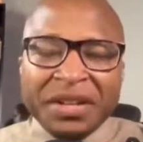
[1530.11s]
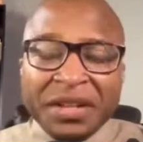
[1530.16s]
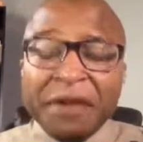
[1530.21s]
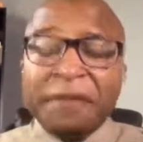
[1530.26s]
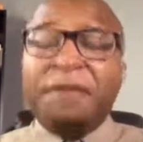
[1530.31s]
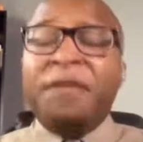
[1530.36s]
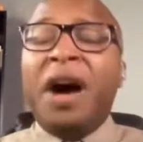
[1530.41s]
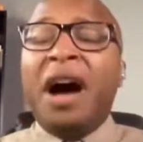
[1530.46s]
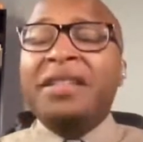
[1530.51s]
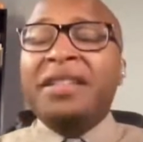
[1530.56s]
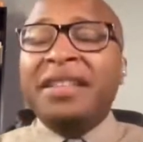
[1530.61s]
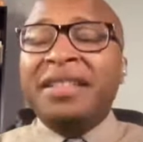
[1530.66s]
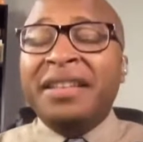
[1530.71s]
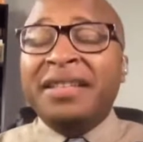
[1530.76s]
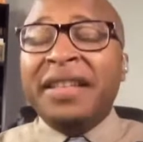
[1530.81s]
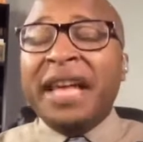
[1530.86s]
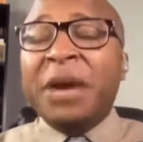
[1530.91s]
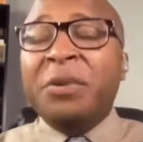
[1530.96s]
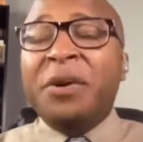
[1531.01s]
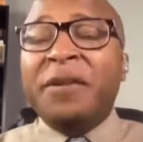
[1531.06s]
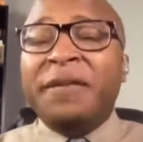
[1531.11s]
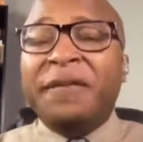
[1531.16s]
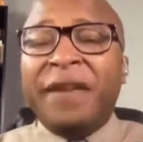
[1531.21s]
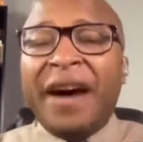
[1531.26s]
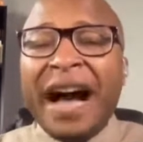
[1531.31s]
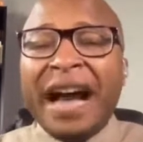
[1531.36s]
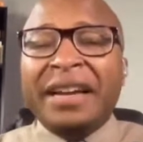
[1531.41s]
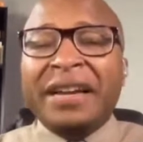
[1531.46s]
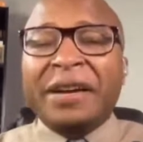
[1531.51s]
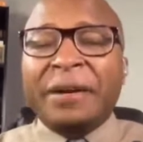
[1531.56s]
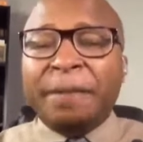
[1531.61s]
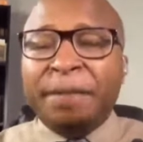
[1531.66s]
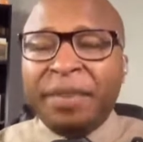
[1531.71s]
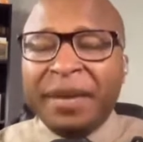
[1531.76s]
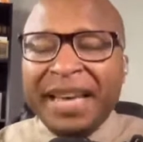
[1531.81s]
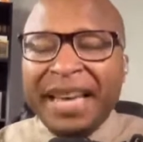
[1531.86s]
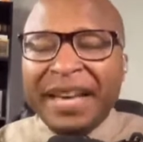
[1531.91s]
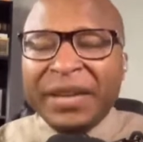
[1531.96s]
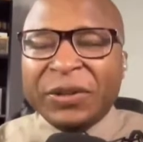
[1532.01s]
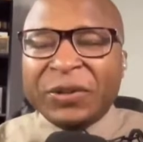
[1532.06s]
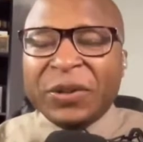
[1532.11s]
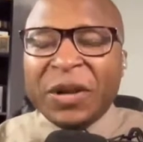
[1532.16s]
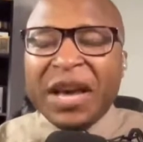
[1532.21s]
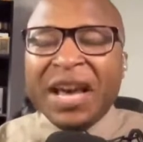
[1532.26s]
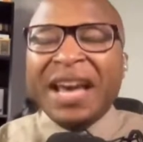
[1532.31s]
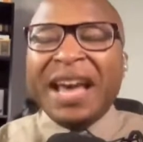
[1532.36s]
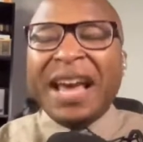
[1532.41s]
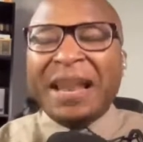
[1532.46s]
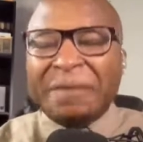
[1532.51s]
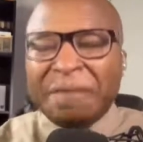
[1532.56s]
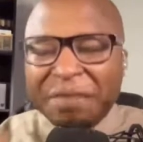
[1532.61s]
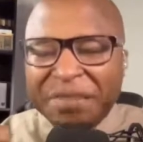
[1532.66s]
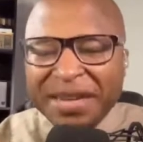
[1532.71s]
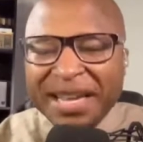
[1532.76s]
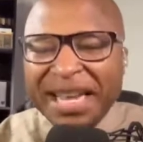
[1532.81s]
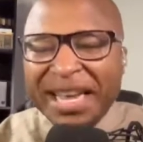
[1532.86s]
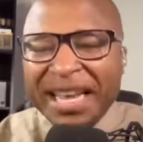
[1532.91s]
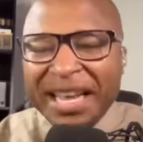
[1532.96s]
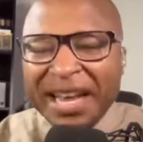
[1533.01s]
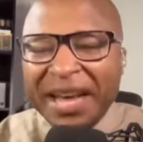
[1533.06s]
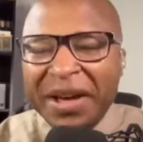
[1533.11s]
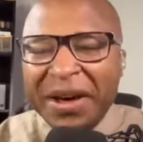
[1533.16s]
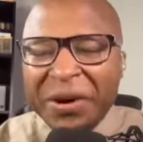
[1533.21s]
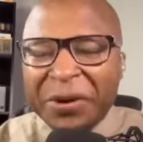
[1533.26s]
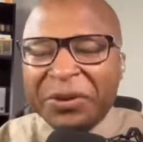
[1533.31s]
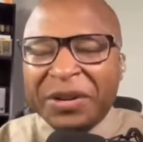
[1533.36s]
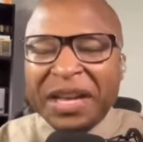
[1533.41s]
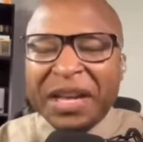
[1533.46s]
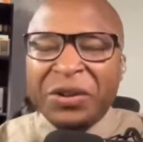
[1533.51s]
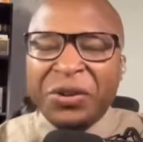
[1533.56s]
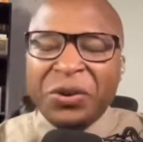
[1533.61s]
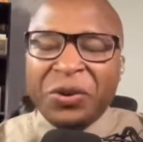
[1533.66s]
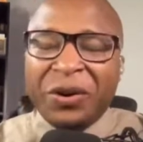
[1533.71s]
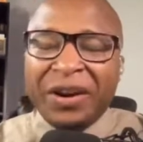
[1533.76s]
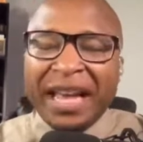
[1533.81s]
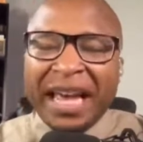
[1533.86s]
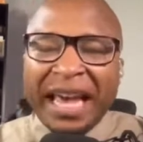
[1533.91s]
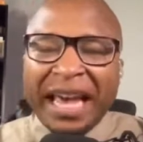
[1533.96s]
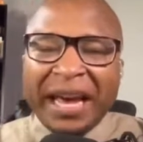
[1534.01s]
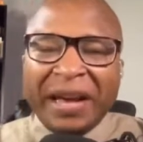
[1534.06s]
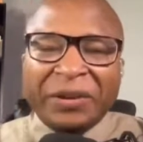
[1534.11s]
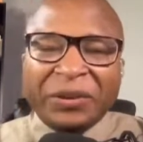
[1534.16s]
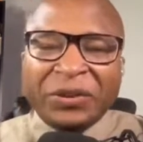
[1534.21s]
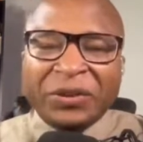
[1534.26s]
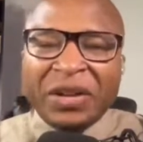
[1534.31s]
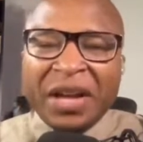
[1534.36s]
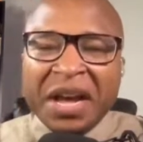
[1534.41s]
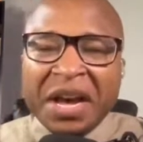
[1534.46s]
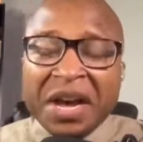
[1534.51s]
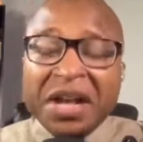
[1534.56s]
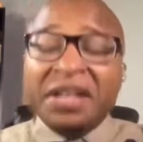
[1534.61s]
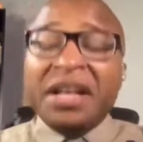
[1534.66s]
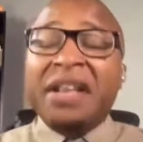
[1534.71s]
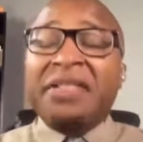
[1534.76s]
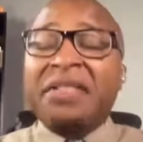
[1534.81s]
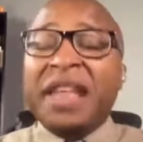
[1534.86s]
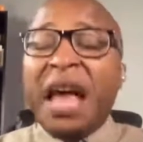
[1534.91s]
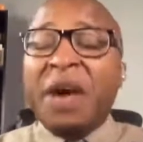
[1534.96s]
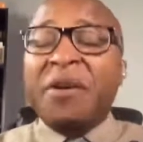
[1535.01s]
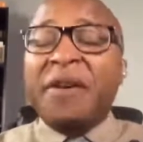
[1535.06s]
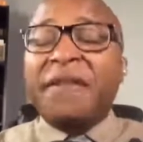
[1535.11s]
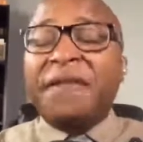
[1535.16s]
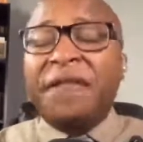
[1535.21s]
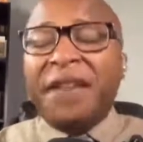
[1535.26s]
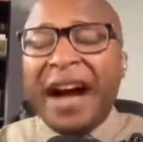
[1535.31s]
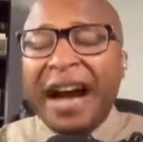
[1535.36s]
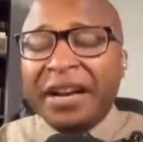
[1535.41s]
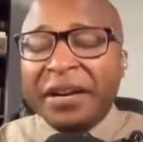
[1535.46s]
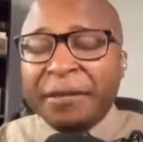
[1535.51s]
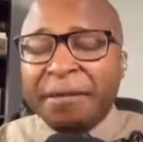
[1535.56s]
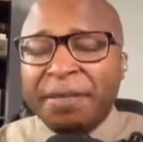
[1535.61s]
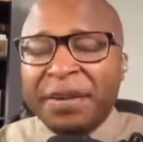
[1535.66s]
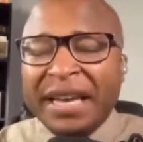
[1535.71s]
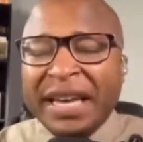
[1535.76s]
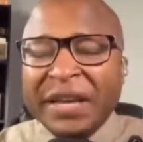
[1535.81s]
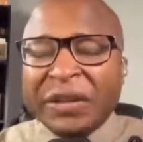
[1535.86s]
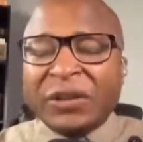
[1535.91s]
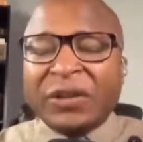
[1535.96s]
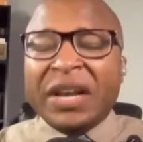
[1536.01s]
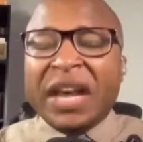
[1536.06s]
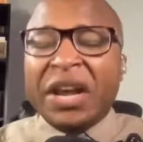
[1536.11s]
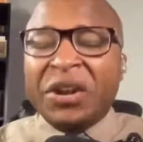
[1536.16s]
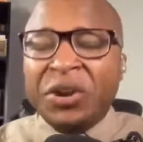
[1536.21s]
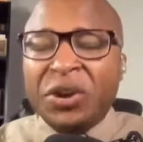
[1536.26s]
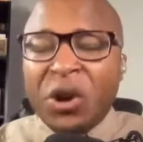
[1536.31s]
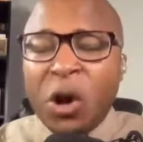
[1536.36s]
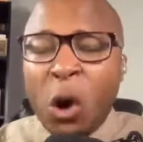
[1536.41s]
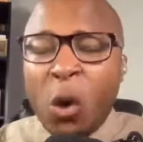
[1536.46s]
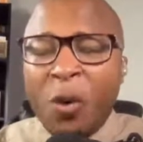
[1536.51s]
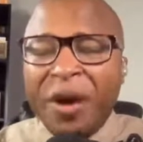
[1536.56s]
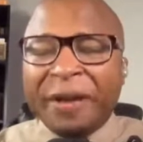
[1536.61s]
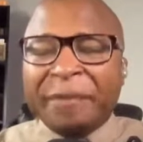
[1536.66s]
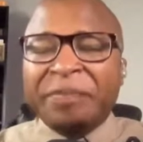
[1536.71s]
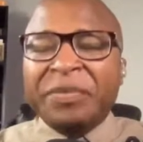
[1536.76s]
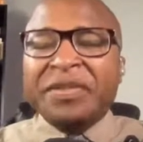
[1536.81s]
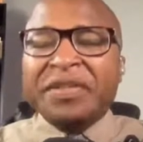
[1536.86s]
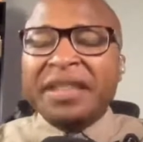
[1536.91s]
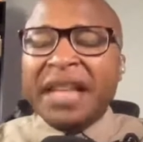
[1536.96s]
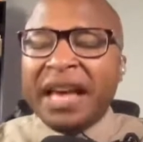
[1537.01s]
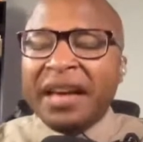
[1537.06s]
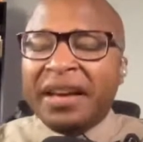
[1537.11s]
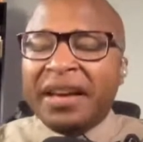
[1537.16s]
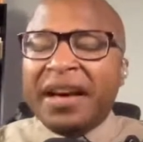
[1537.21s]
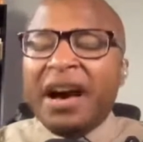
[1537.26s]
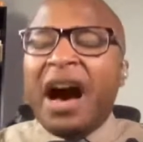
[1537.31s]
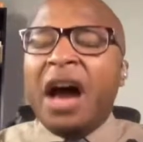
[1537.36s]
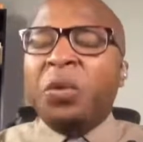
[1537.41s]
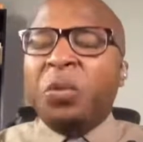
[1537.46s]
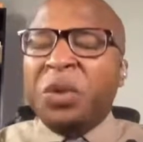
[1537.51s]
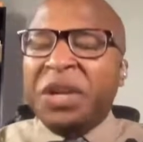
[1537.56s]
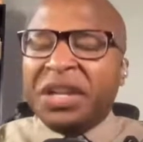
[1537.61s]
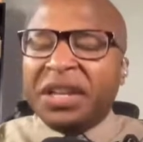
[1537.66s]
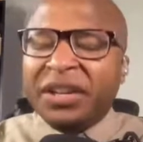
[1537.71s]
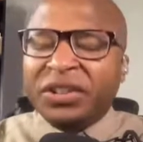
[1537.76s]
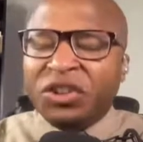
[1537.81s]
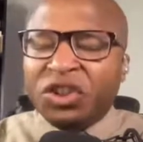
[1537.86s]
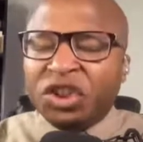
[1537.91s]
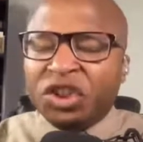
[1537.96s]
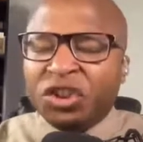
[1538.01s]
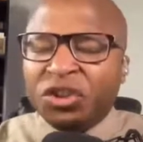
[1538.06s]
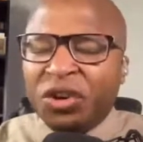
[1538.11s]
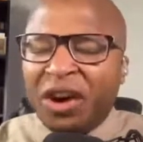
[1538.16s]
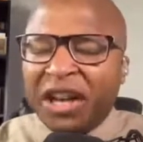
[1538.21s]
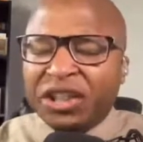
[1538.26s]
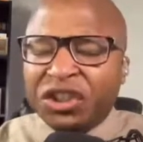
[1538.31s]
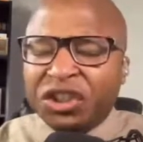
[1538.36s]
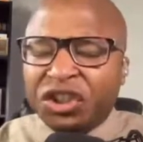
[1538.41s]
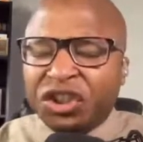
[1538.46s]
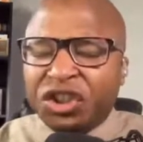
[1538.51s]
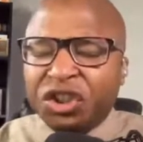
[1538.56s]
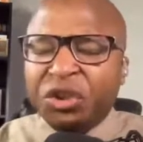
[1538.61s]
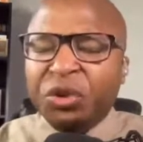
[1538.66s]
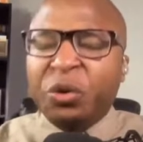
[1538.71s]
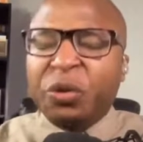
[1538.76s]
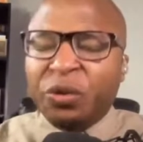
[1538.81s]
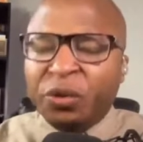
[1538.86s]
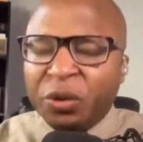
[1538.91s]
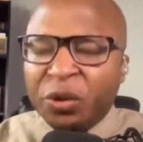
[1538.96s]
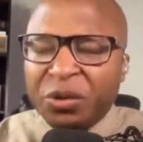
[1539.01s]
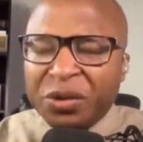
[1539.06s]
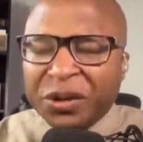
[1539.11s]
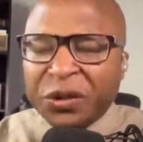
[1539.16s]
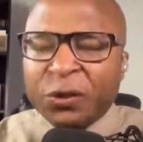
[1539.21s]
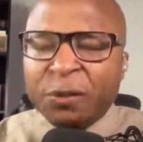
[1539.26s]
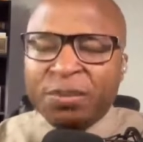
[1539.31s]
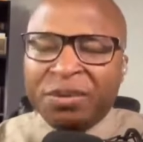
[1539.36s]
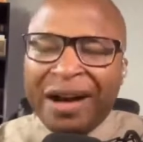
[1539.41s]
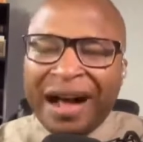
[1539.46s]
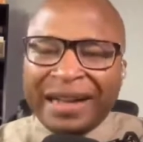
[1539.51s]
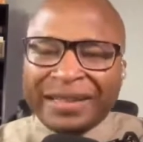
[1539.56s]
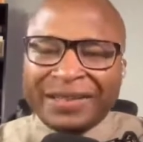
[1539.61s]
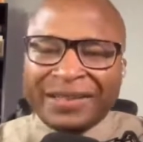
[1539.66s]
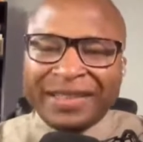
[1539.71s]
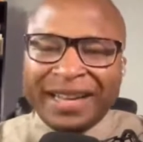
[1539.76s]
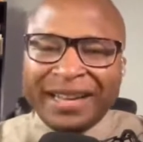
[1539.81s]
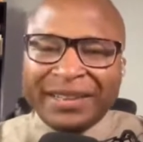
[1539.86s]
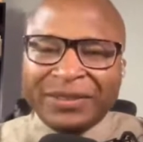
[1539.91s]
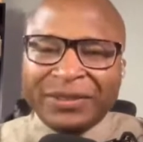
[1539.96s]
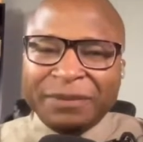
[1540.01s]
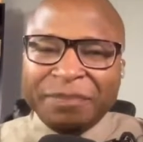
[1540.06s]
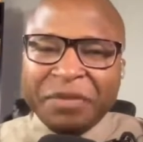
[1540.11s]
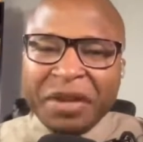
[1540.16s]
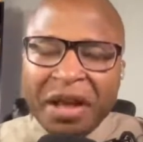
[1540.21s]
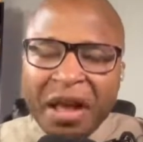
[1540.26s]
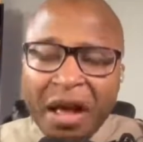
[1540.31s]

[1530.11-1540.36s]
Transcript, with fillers: That, Father, that they would find a peace and being held in your hands. That they would find a peace and knowing that, God, we can trust you through this process.